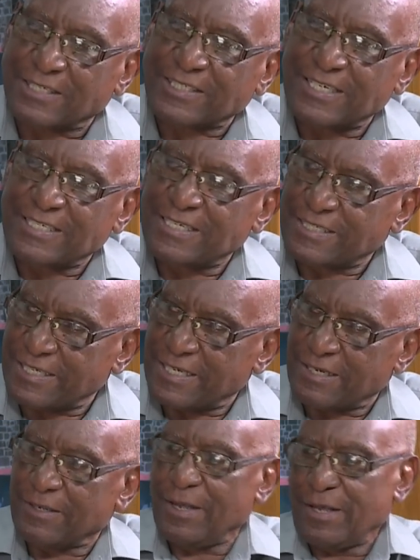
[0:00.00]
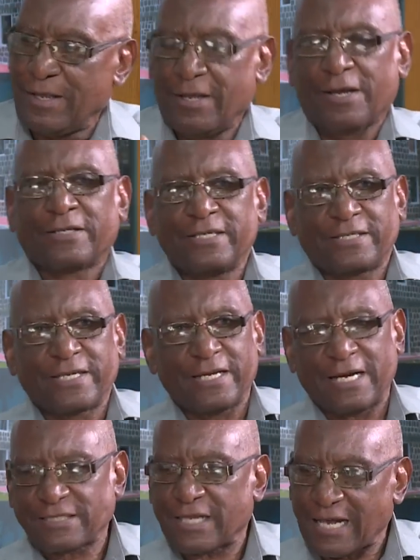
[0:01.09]
in detail
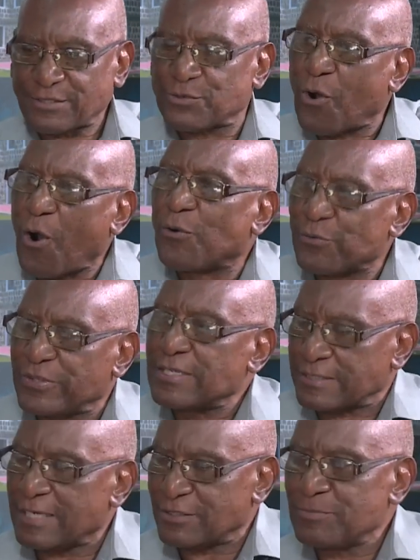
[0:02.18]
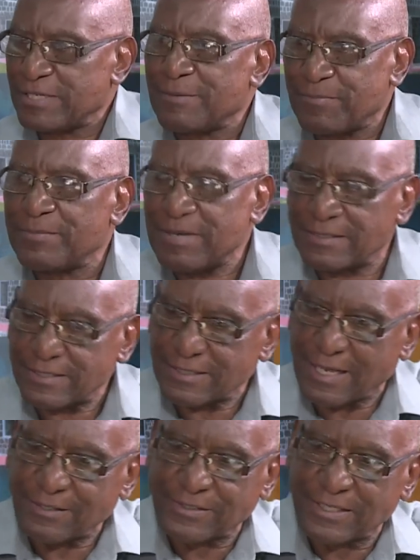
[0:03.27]
as to how things are to be implemented.
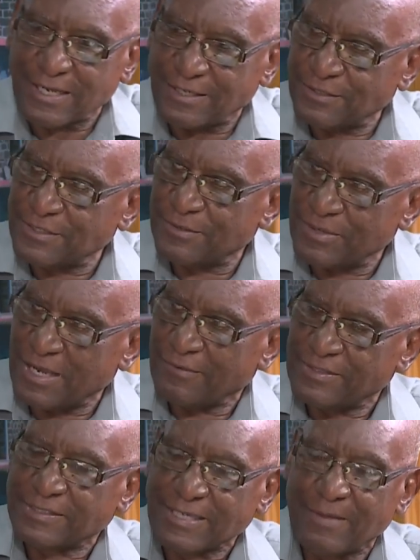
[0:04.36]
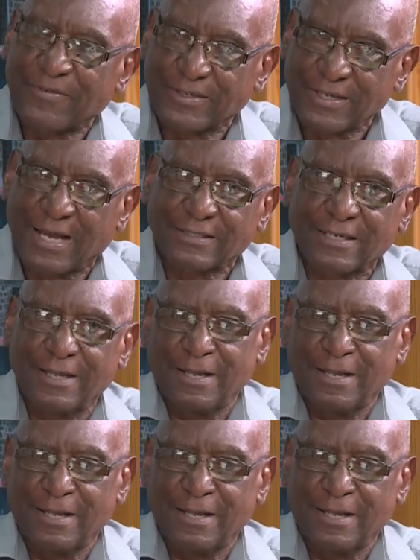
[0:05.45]
I don't think we have the time for that.